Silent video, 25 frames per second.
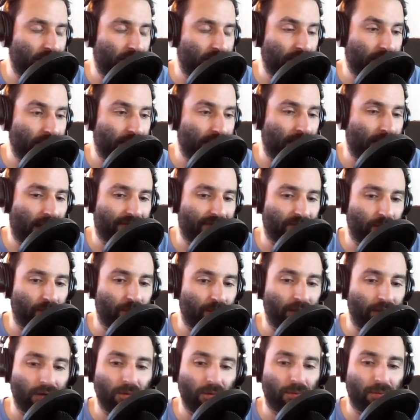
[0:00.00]
he'd have to
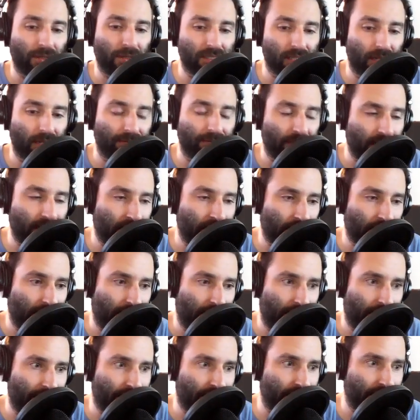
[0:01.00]
poop or something,
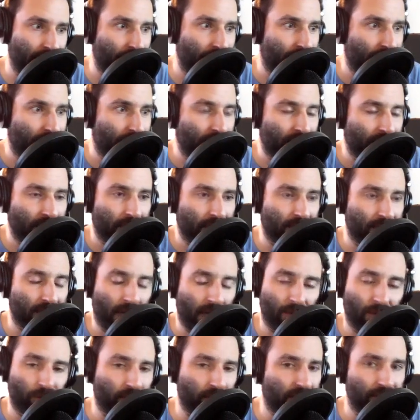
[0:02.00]
and his
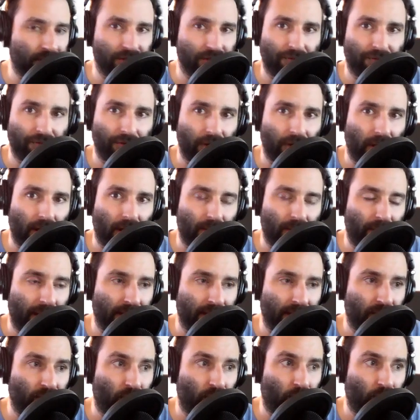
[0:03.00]
diaper would just fill up.
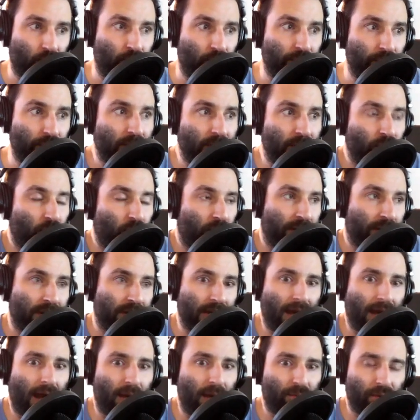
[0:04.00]
And we were
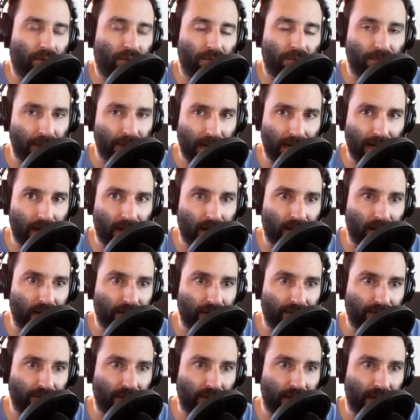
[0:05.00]
not prepared
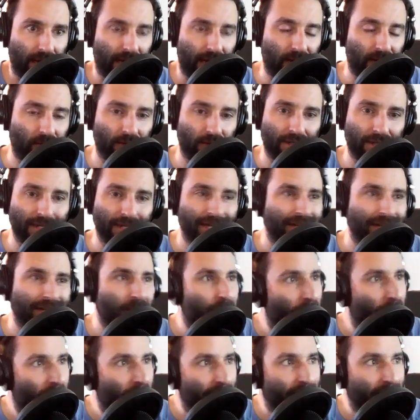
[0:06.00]
for that. We
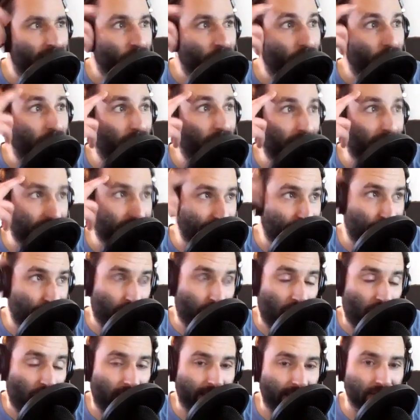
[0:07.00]
are actually
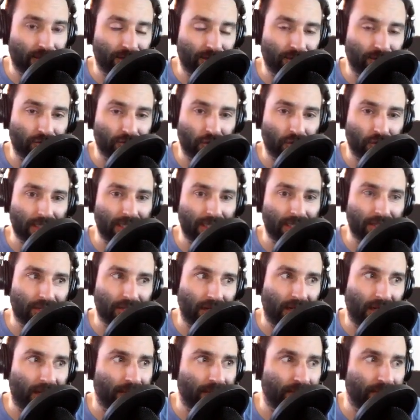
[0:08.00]
trying to
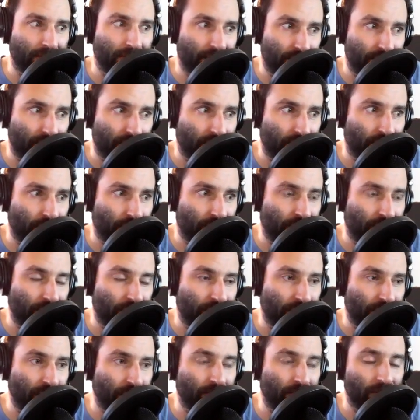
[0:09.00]
transition him to
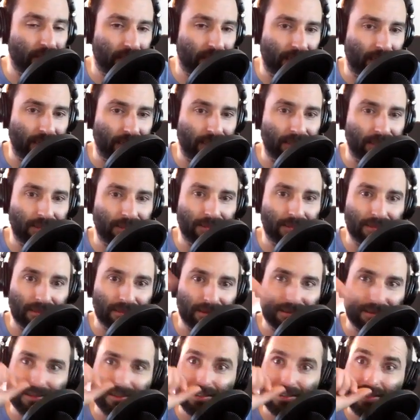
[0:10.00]
using,
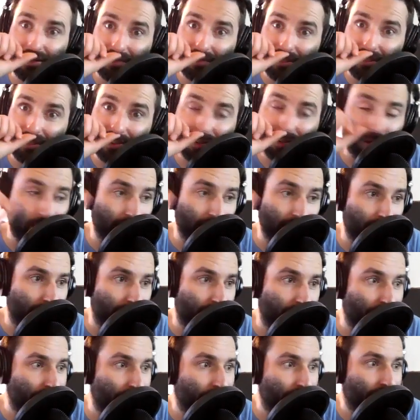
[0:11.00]
you know, the
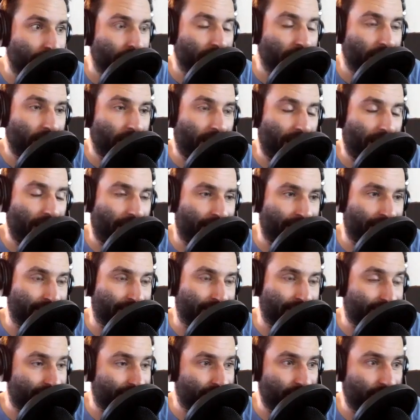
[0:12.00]
toilet,
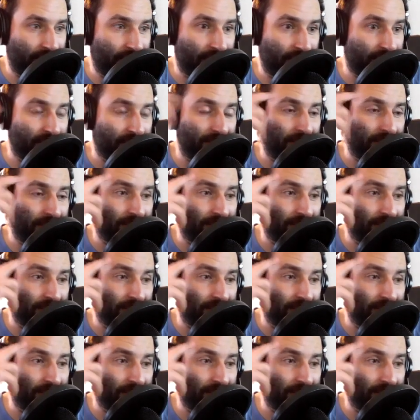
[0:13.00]
and it